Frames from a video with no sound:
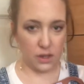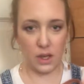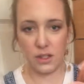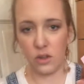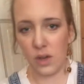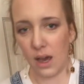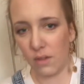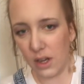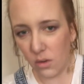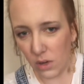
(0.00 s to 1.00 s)
They do
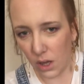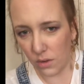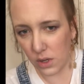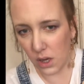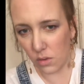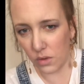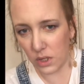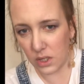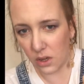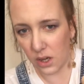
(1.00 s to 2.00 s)
have a little logo on
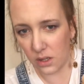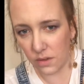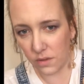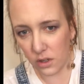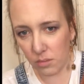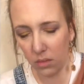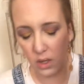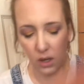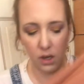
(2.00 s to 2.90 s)
the side of them.